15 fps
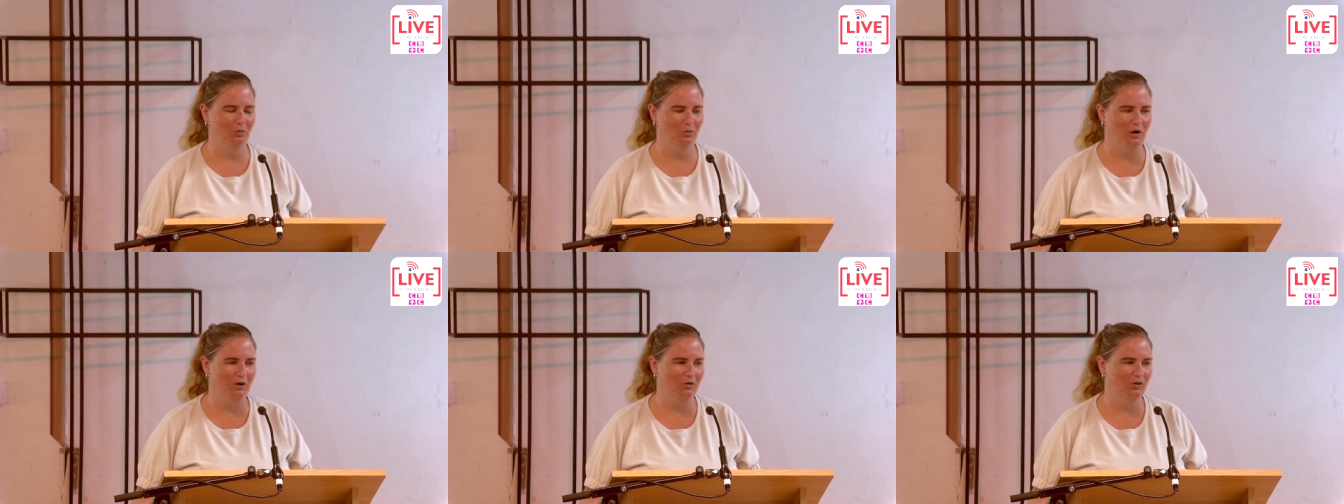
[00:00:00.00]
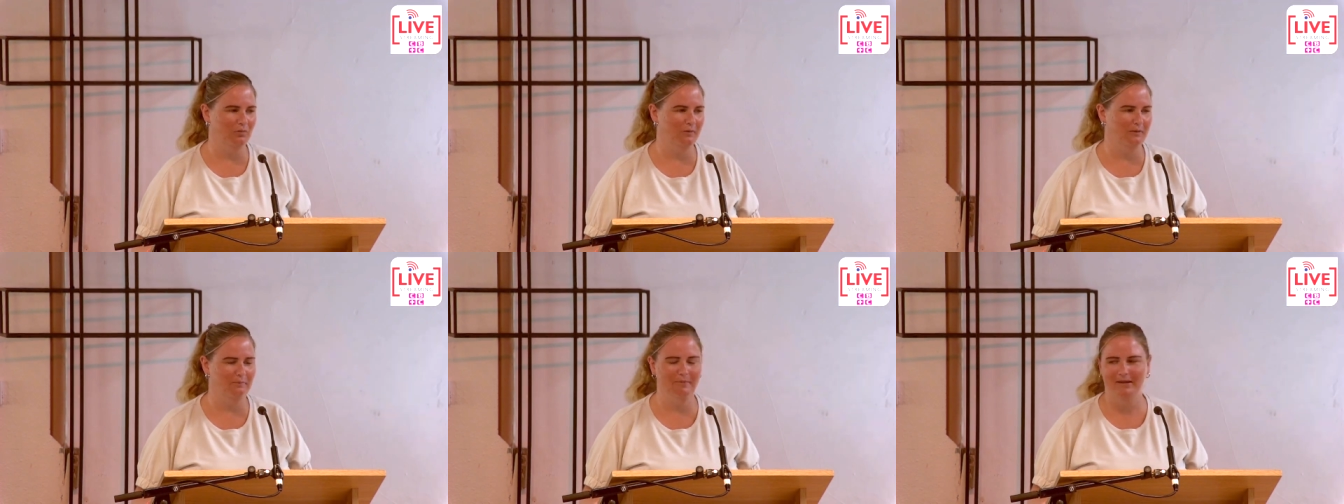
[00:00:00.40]

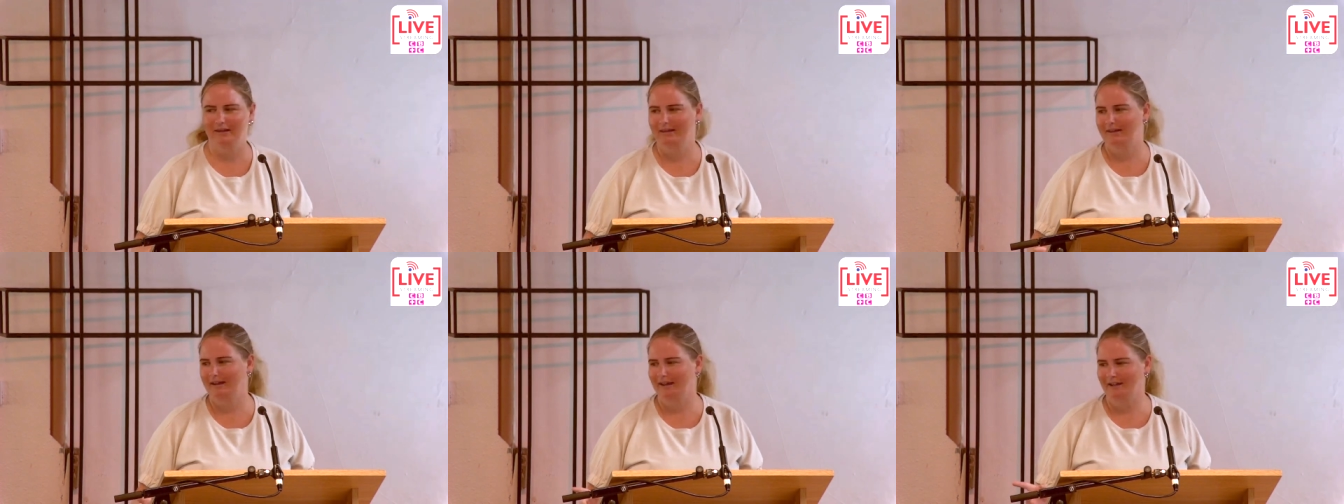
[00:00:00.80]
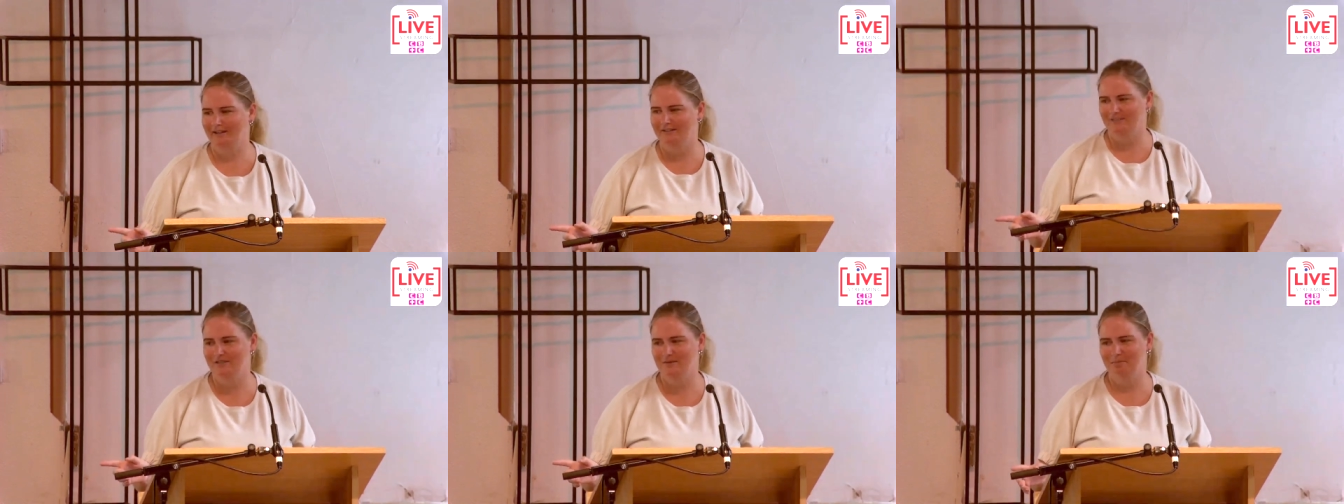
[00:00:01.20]
welcoming me
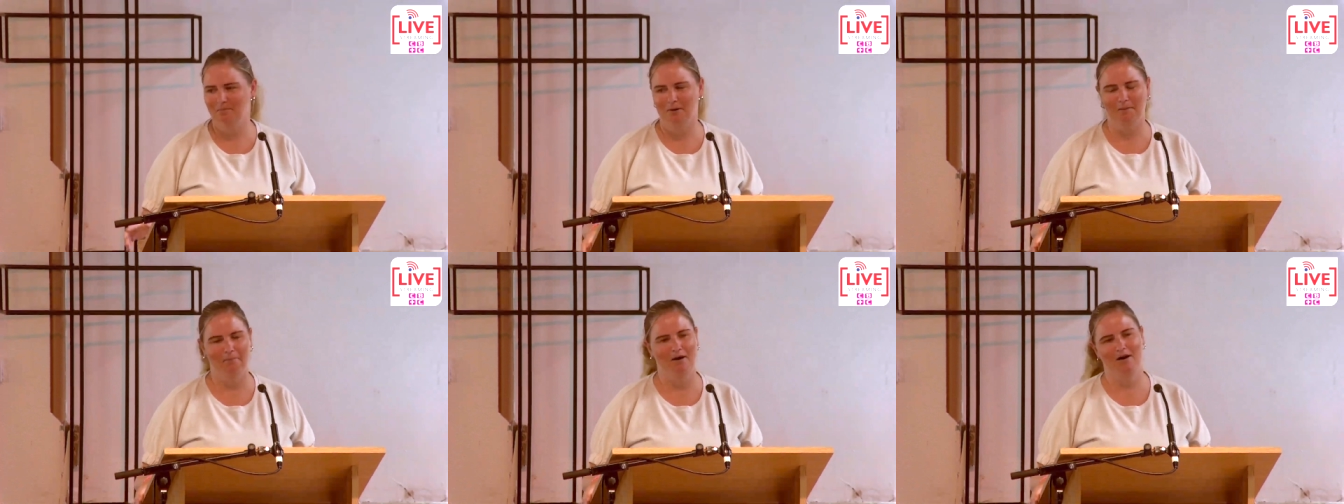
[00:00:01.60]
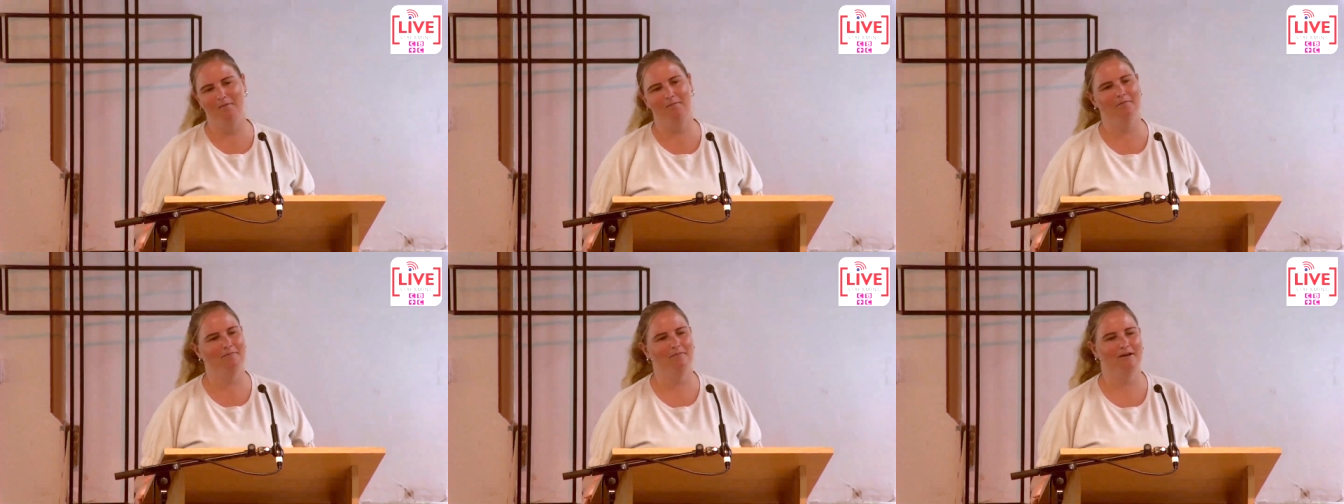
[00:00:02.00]
and my
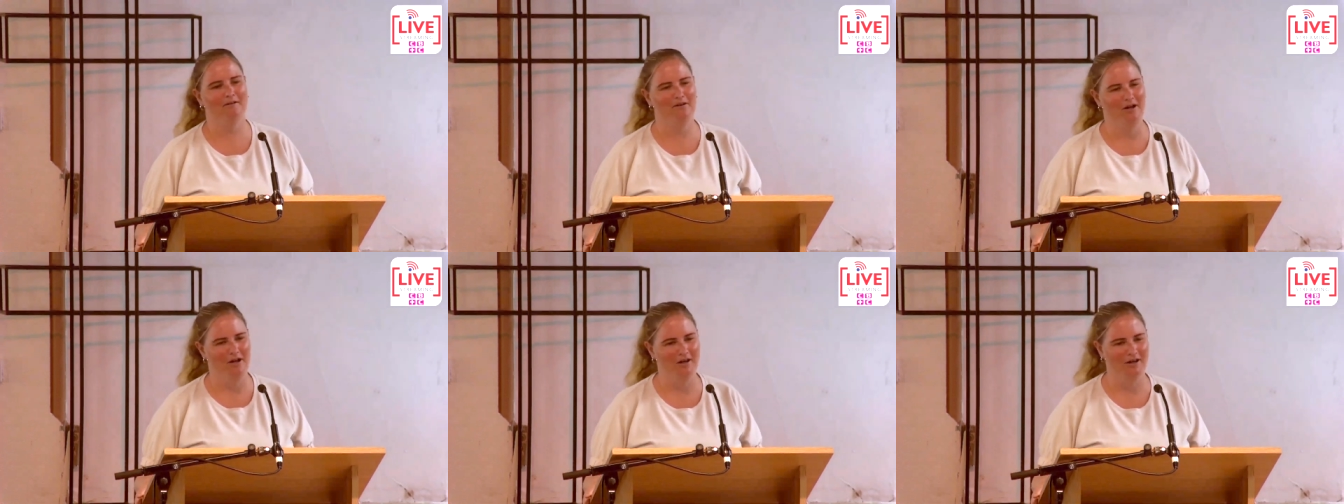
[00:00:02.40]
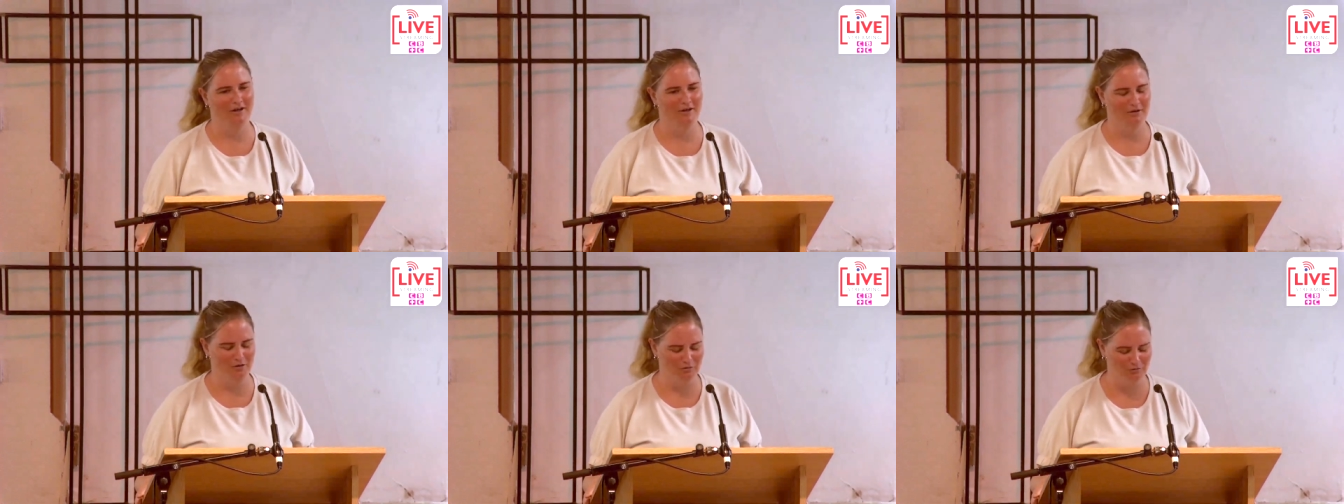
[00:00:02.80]
mum
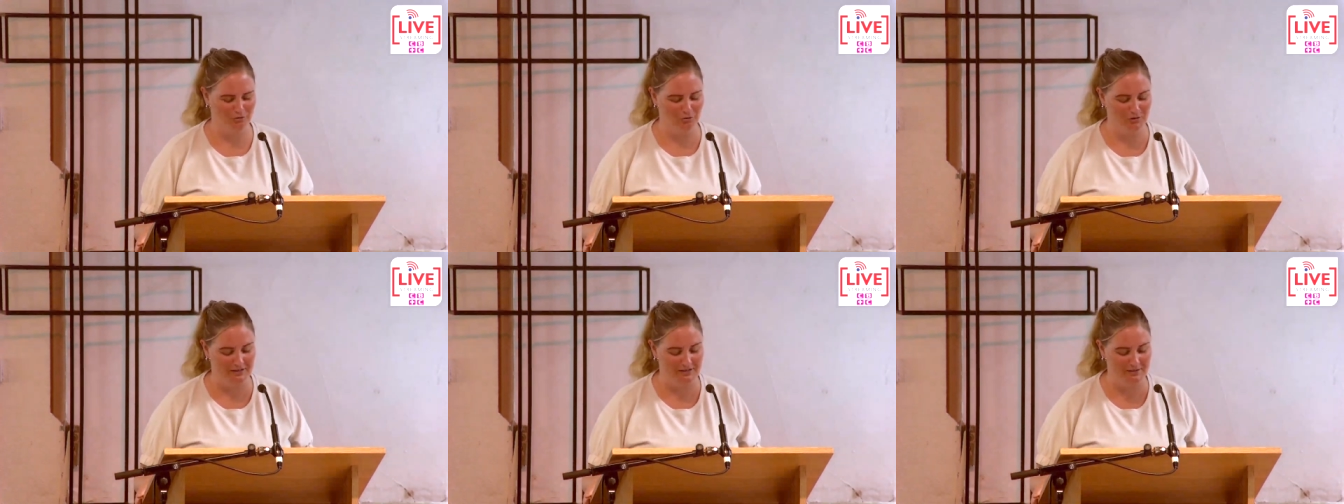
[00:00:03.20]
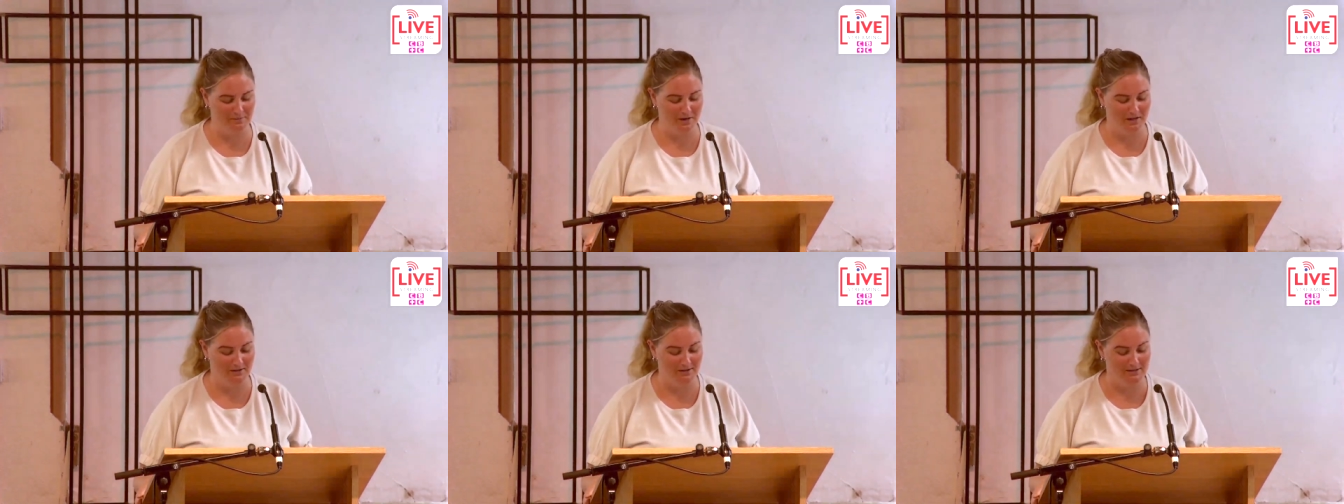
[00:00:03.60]
uh, for all these
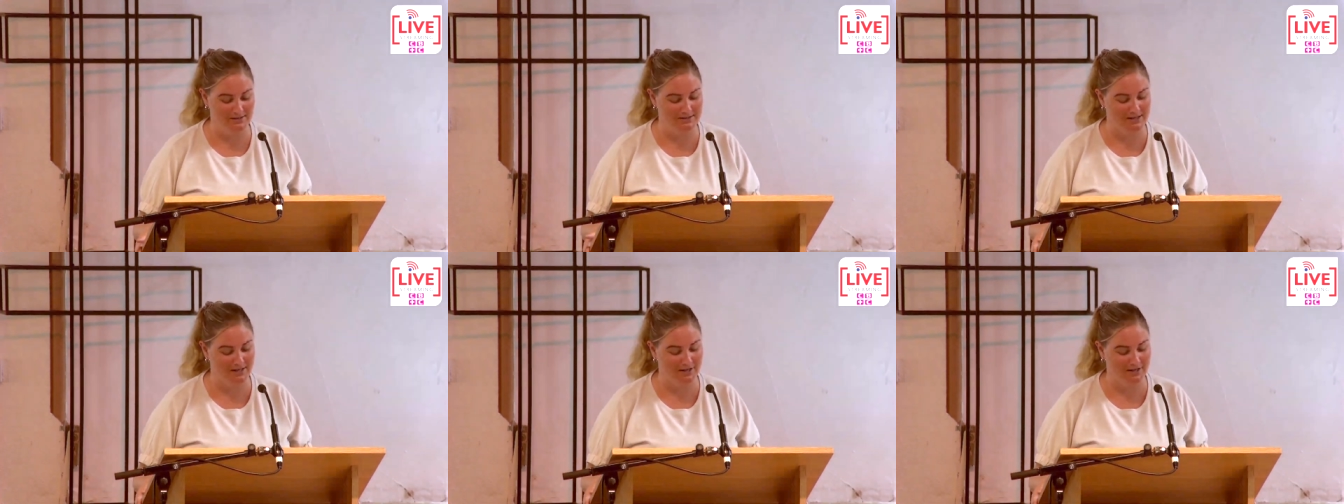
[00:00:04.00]
months.